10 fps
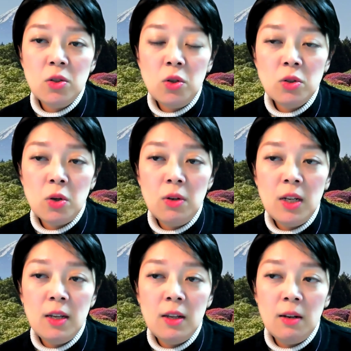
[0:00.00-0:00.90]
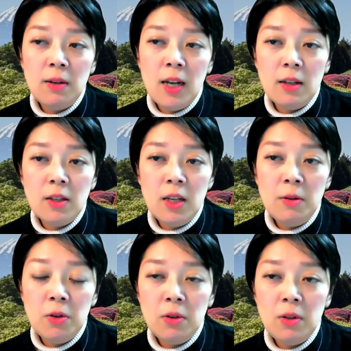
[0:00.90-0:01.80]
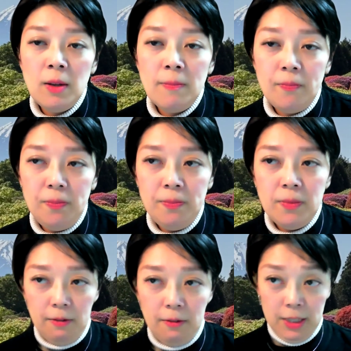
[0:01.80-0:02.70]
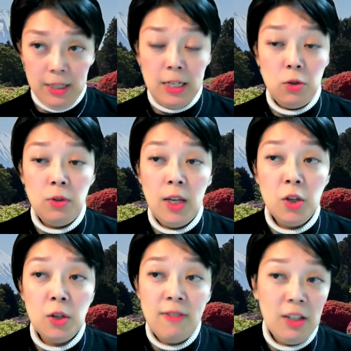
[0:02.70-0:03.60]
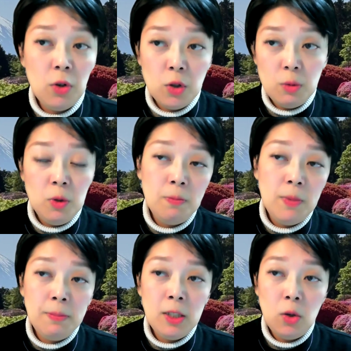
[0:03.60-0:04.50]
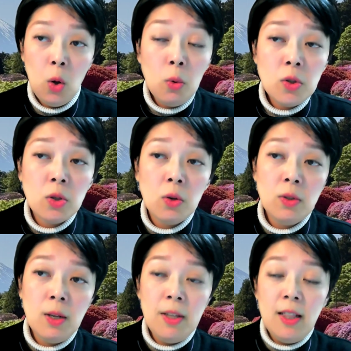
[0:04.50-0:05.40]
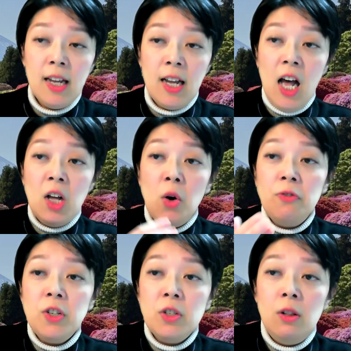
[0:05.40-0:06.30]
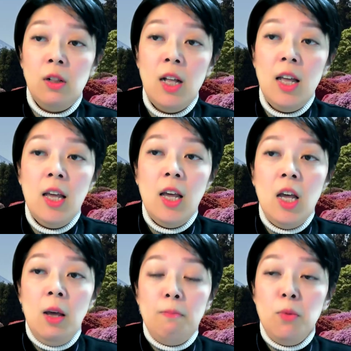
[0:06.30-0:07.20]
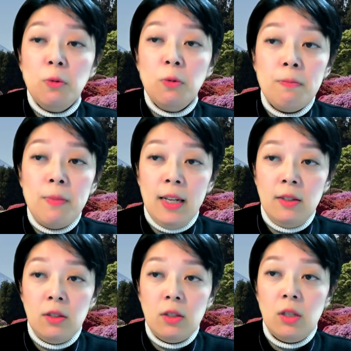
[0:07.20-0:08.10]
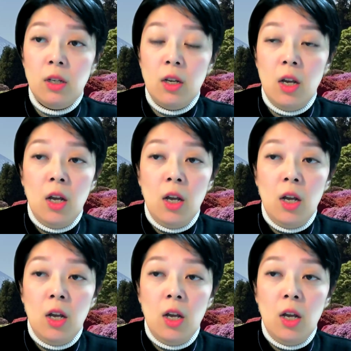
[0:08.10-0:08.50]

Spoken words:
is not only the into the Red Cross movement, but also something like unofficial movement,